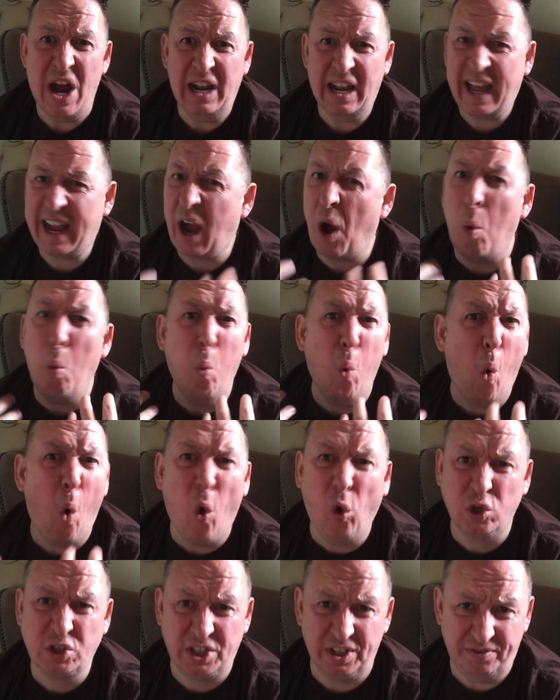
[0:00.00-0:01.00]
like a
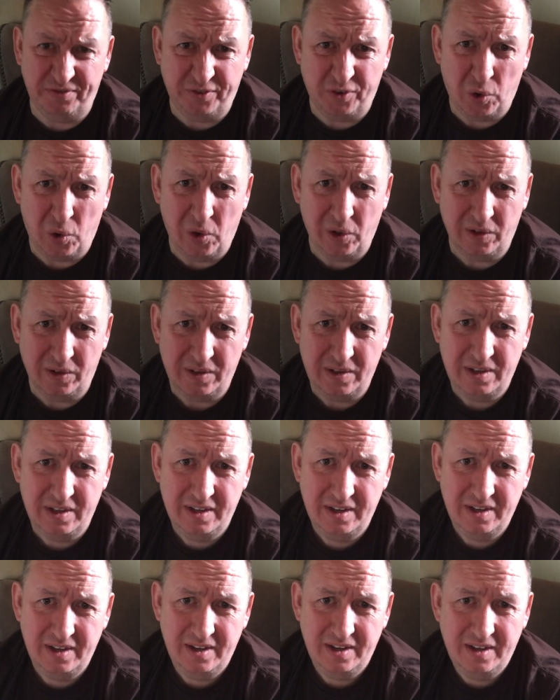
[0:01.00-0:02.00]
waterfall,
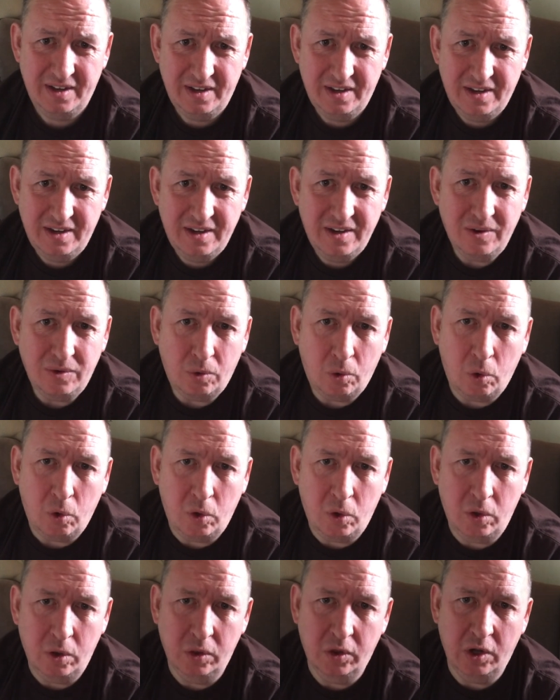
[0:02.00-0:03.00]

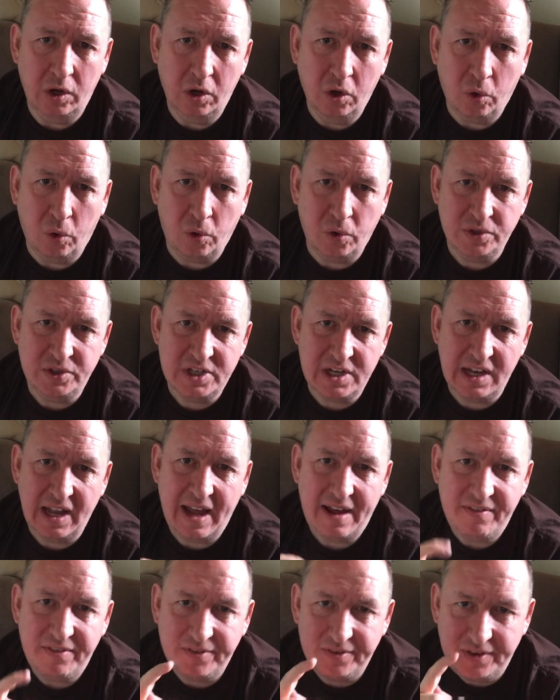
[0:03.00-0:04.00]
all the lords
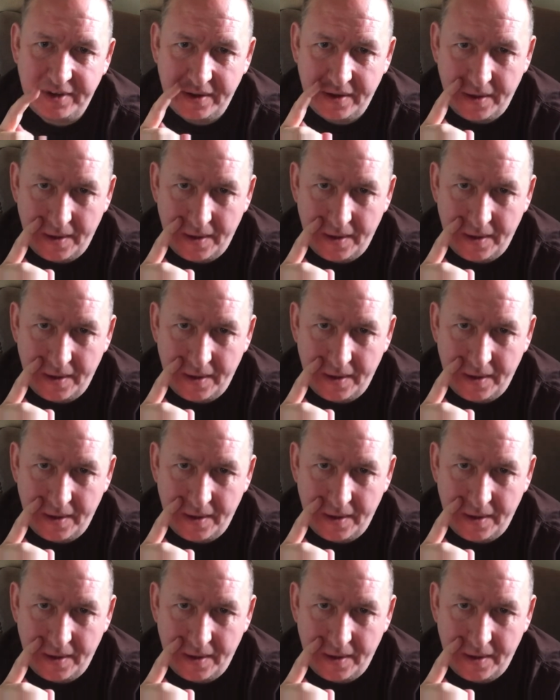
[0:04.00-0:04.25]
left,